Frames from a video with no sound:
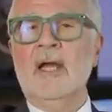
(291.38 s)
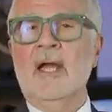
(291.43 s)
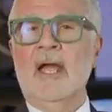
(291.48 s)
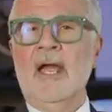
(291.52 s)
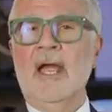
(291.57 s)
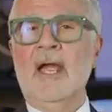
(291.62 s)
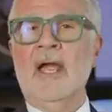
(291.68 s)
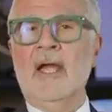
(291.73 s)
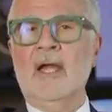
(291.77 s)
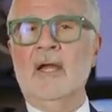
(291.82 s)

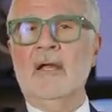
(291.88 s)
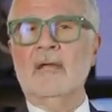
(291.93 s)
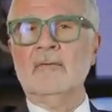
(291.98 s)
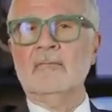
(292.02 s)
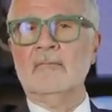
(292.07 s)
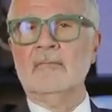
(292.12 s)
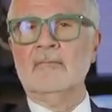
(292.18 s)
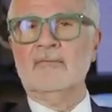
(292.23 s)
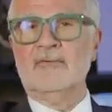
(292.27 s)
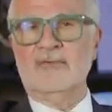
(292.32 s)

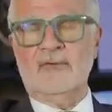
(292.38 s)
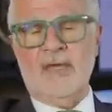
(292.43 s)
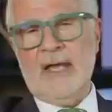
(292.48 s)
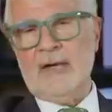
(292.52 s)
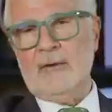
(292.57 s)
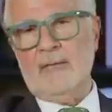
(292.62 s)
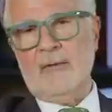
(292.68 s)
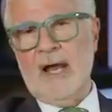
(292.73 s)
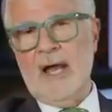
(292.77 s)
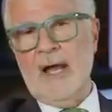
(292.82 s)
and
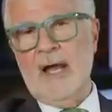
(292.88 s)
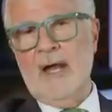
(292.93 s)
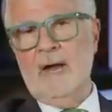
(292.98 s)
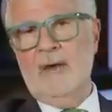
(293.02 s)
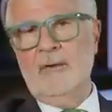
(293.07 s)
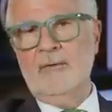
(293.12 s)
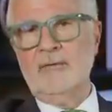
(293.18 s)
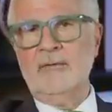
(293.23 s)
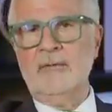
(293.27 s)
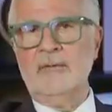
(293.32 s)
sat
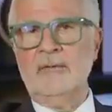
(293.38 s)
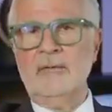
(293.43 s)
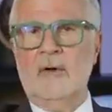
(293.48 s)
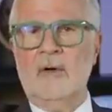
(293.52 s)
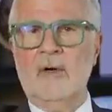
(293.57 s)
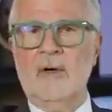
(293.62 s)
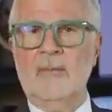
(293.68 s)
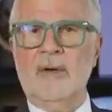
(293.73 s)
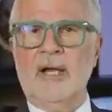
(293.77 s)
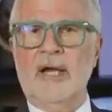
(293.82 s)
around,
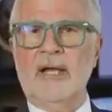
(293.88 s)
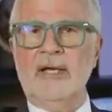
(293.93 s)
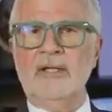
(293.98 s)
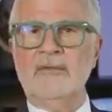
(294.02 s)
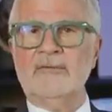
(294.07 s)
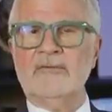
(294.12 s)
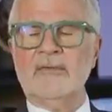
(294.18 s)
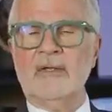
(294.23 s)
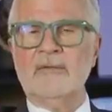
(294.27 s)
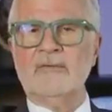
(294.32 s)
your
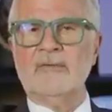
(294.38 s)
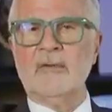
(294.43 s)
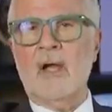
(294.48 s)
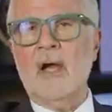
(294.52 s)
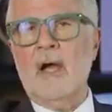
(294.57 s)
body says,